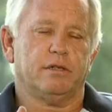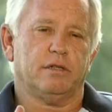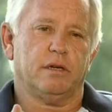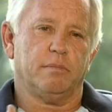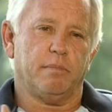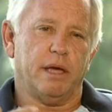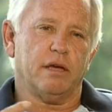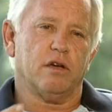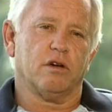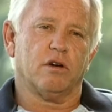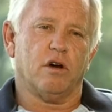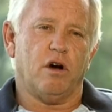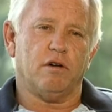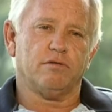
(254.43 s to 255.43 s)
that make a
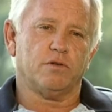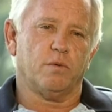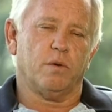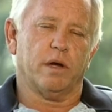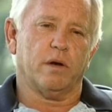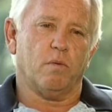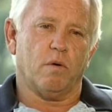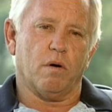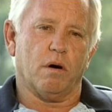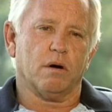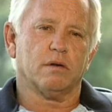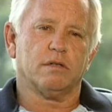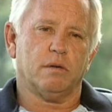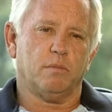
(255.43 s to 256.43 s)
golf swing
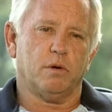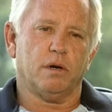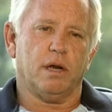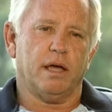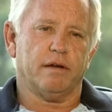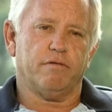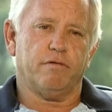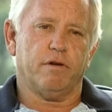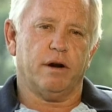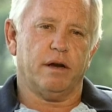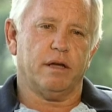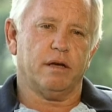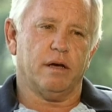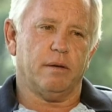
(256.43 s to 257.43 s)
work, someone like
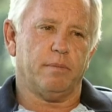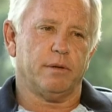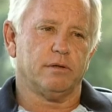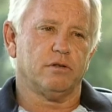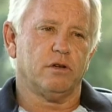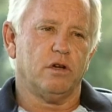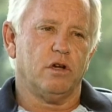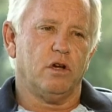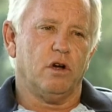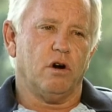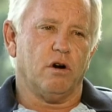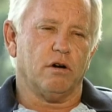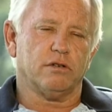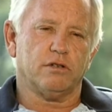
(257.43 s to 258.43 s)
Freddie Couples,
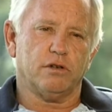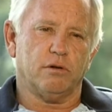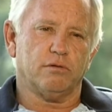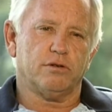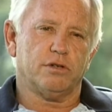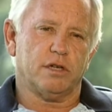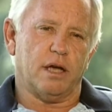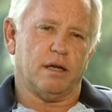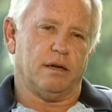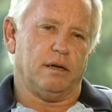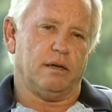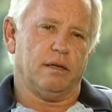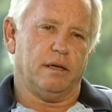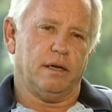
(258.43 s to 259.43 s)
are so
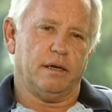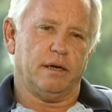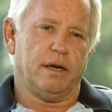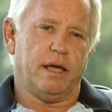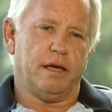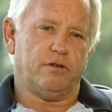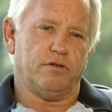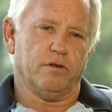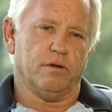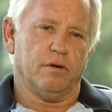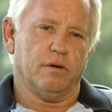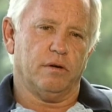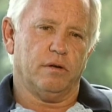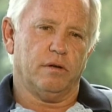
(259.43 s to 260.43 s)
subtle in nature
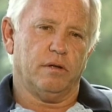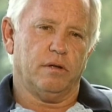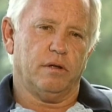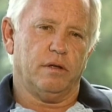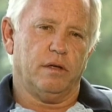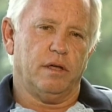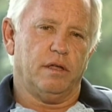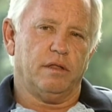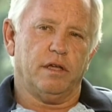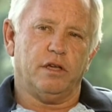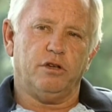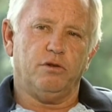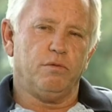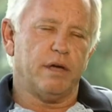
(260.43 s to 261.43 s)

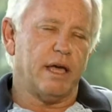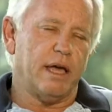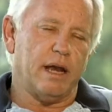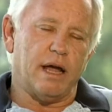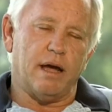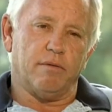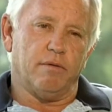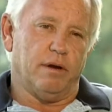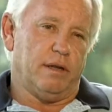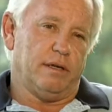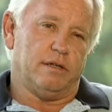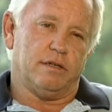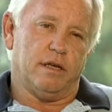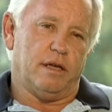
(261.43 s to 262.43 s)
that you cannot
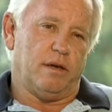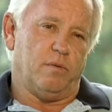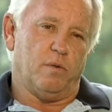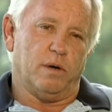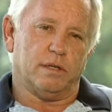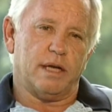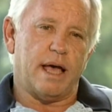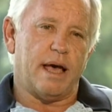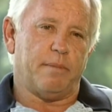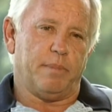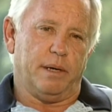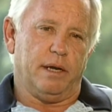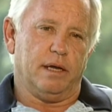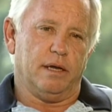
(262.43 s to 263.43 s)
really see what's
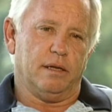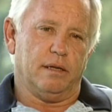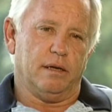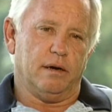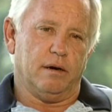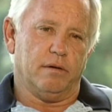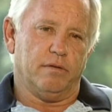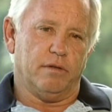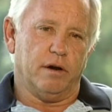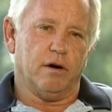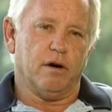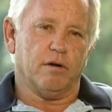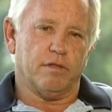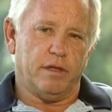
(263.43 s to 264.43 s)
happening in there.
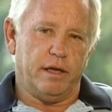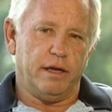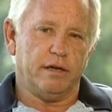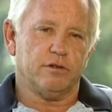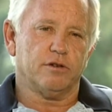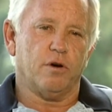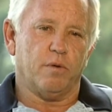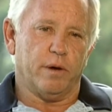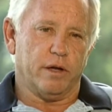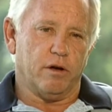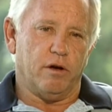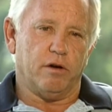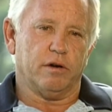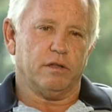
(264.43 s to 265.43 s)
There are things going
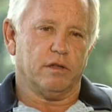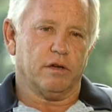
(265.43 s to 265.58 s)
on in the